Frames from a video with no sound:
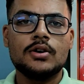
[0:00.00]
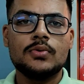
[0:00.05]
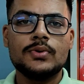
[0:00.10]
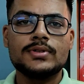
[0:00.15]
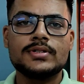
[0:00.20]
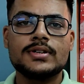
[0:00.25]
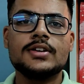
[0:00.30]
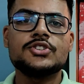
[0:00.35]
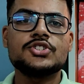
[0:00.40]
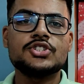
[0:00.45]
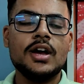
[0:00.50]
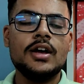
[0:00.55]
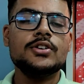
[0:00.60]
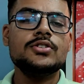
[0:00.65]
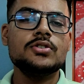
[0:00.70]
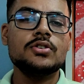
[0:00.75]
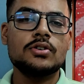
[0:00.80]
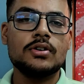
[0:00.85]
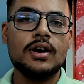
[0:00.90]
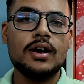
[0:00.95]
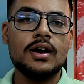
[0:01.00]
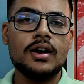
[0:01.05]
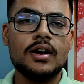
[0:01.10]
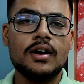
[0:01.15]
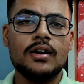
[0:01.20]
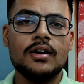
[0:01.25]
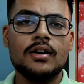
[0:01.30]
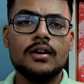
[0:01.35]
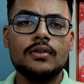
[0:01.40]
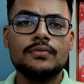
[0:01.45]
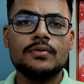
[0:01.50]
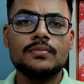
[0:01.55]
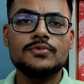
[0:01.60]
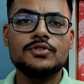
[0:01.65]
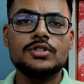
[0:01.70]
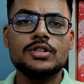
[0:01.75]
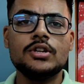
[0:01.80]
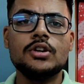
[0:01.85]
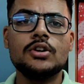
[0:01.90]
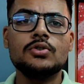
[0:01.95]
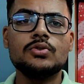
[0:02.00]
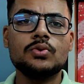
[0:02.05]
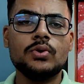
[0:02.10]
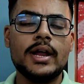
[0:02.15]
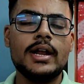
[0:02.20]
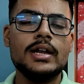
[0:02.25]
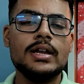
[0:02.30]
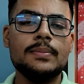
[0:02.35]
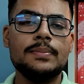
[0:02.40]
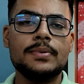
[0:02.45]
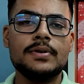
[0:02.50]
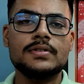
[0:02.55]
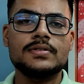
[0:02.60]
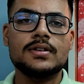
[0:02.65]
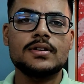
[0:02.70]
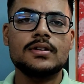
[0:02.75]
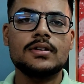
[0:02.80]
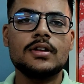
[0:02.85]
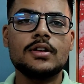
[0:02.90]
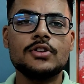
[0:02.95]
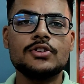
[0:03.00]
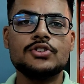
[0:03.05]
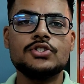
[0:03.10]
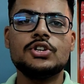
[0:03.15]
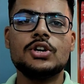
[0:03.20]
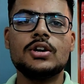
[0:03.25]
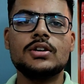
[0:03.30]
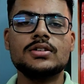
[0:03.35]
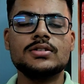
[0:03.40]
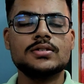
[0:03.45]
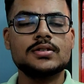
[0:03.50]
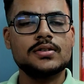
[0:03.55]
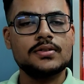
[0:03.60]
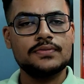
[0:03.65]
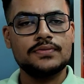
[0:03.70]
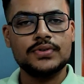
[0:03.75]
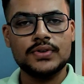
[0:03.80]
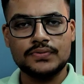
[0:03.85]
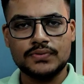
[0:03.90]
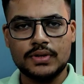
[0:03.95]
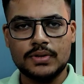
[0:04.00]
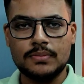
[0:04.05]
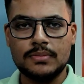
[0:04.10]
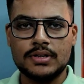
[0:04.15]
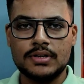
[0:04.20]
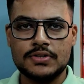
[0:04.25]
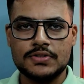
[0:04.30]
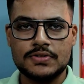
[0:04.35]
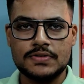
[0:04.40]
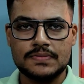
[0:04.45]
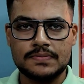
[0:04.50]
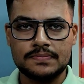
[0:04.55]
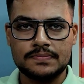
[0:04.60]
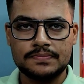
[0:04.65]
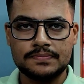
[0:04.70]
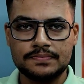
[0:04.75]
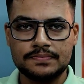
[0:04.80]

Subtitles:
which can charge your car from 0 to 80% in just 50 minutes.